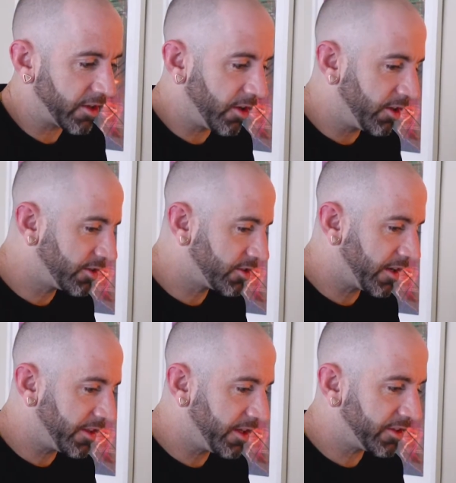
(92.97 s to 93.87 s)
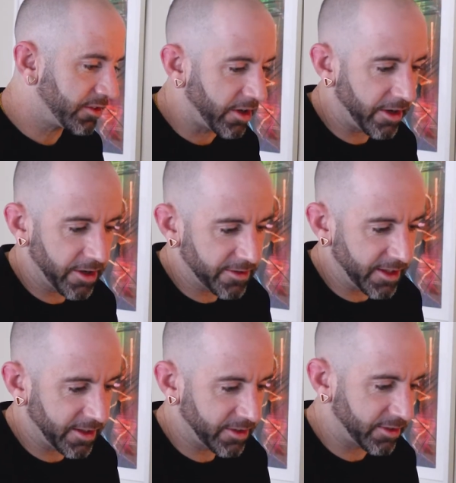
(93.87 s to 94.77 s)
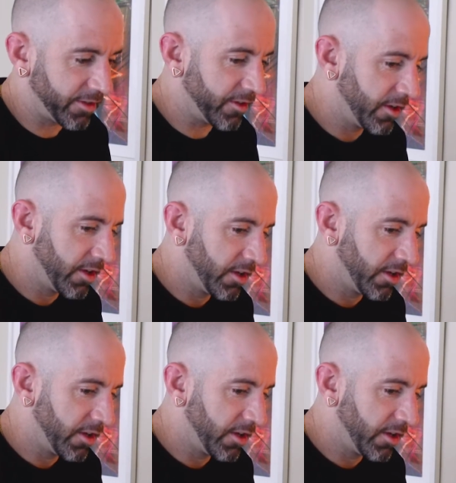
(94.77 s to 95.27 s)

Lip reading: oh, let's try this, or I heard this, or